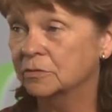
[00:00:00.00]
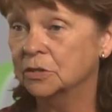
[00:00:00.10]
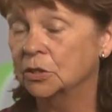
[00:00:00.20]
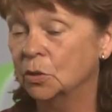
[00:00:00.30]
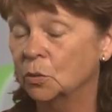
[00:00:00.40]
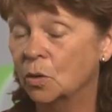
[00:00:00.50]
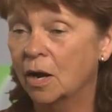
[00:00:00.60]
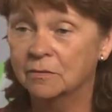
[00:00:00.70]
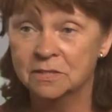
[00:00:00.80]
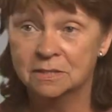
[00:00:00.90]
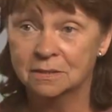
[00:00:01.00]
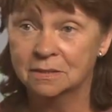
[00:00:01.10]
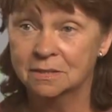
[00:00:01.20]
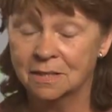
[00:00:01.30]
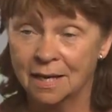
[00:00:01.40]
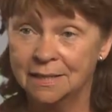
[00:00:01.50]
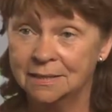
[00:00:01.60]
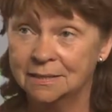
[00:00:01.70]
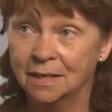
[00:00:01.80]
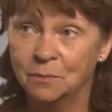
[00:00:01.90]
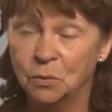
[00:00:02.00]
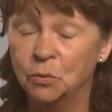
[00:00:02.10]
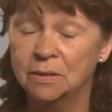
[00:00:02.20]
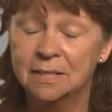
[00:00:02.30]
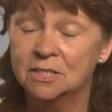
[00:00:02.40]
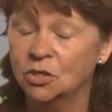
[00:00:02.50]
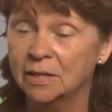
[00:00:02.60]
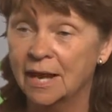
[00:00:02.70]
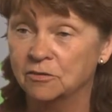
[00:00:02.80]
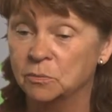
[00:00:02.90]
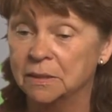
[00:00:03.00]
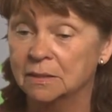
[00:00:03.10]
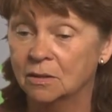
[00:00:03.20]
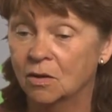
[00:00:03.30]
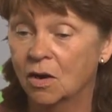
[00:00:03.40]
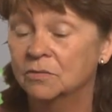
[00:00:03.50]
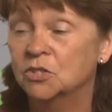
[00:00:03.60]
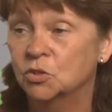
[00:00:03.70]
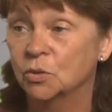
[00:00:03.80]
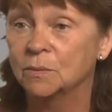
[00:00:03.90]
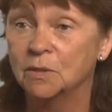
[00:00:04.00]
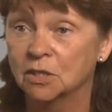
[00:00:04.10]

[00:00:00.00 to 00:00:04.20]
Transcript: you know, off site, um, it wouldn't necessarily have to be on the stream.